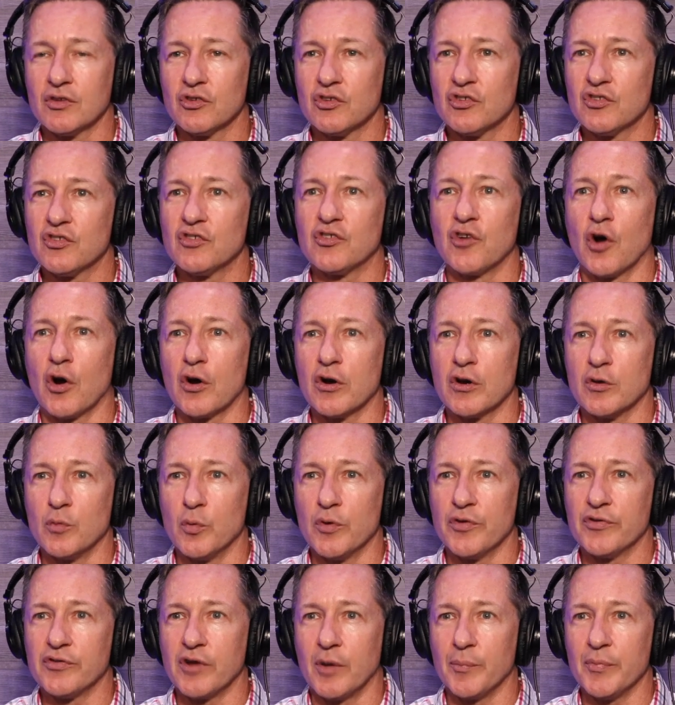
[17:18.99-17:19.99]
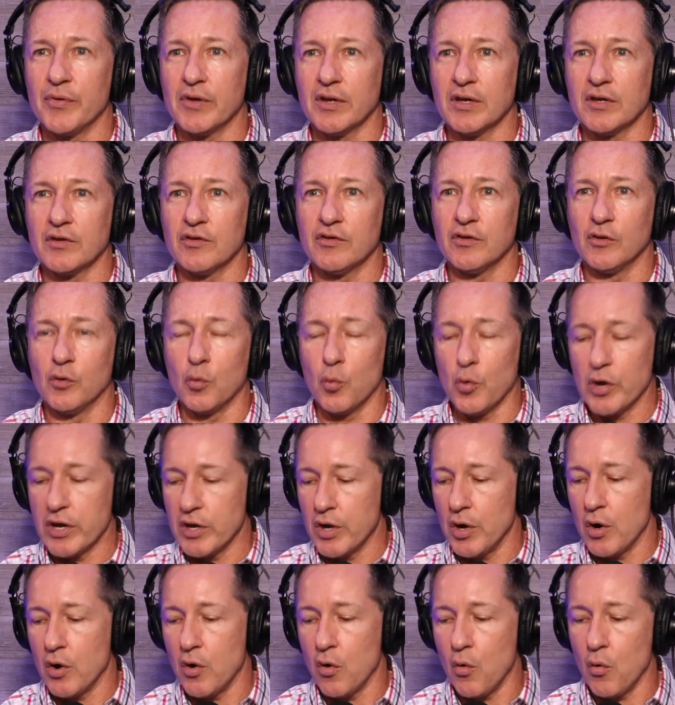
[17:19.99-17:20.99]
started with something until we
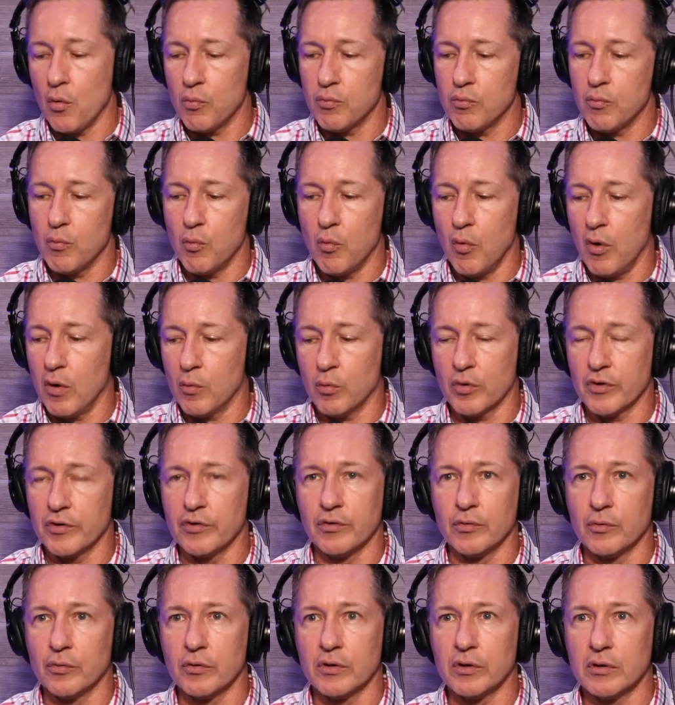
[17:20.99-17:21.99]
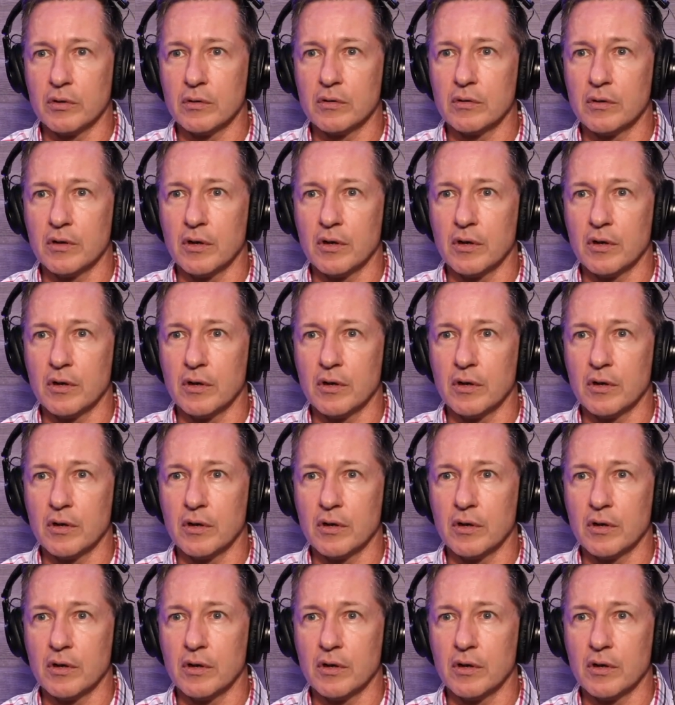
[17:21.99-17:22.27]
know what we're doing,